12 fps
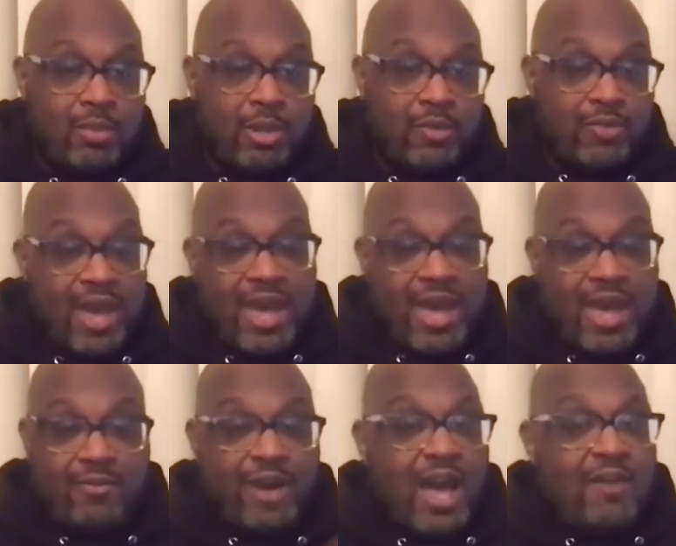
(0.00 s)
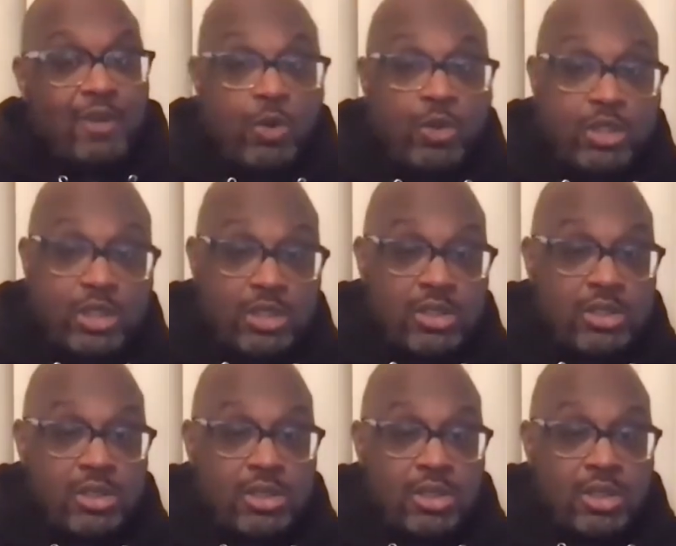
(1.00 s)
But if I have five coaches,
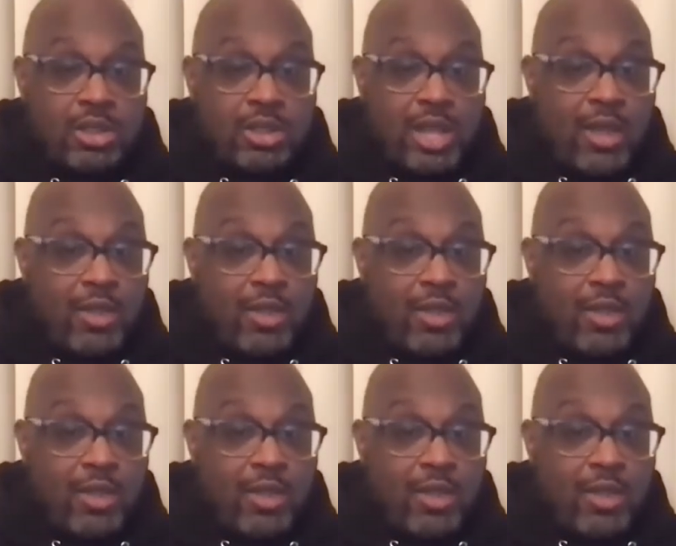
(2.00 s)
now